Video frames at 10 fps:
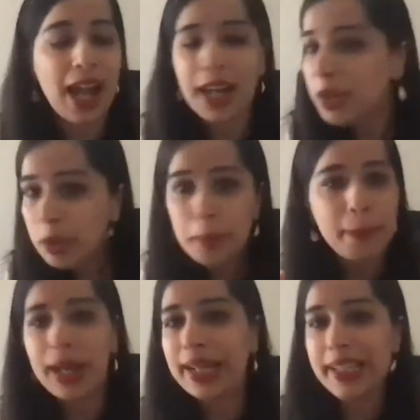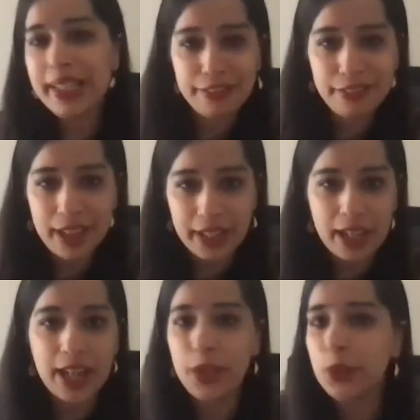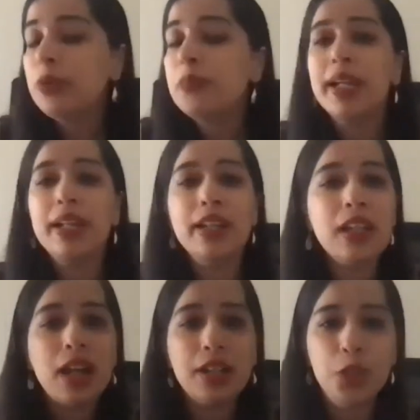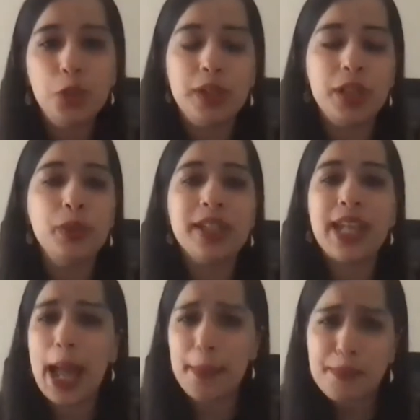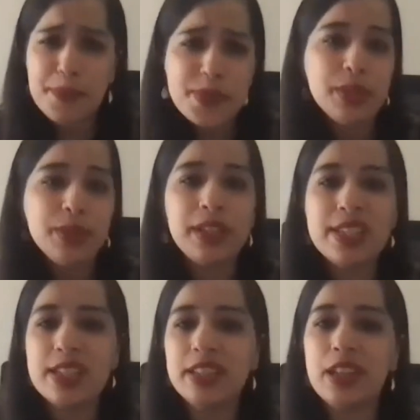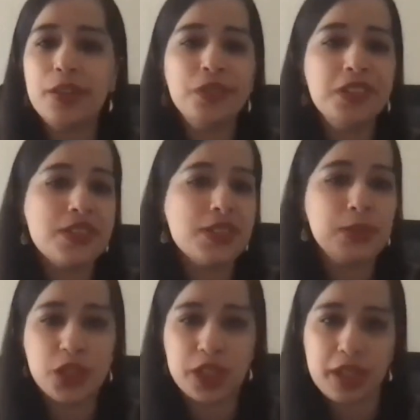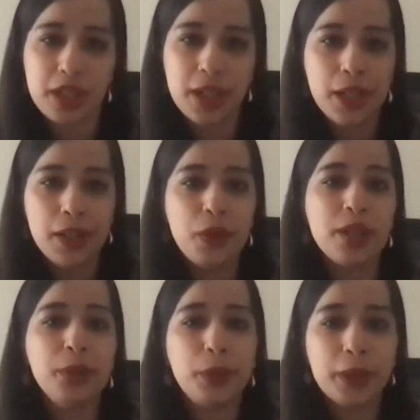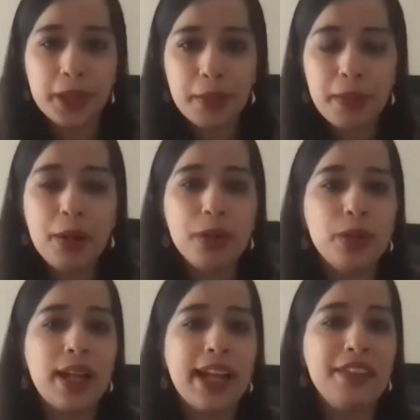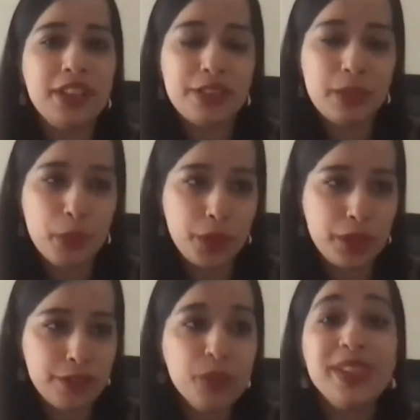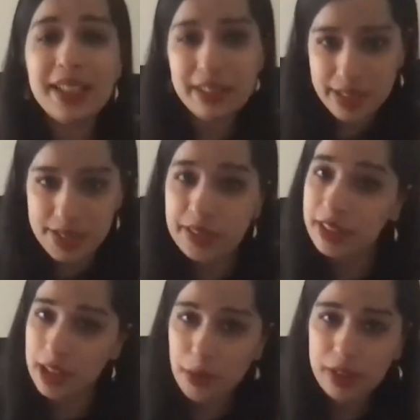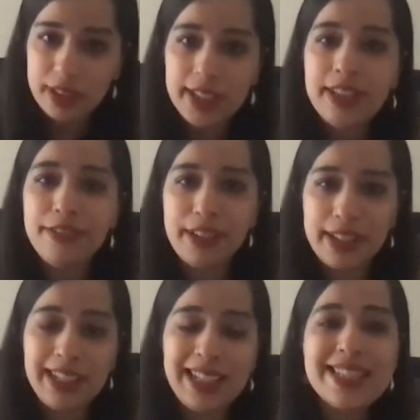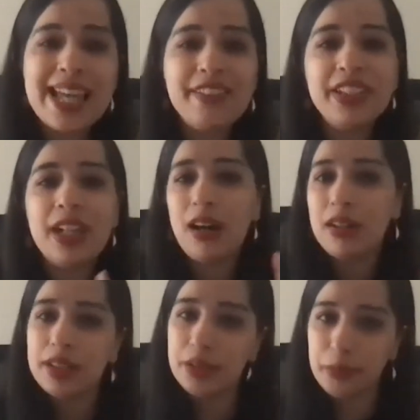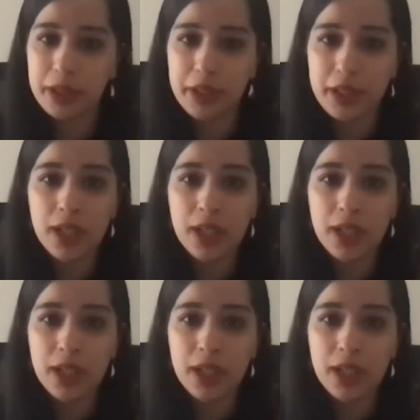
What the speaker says: I don't mind a fight. I don't mind an argument. You can absolutely say, Taru, this is bullshit. What are you talking about? Or I have a different point of view. Then reason it out. Then defend it. Let's have an argument.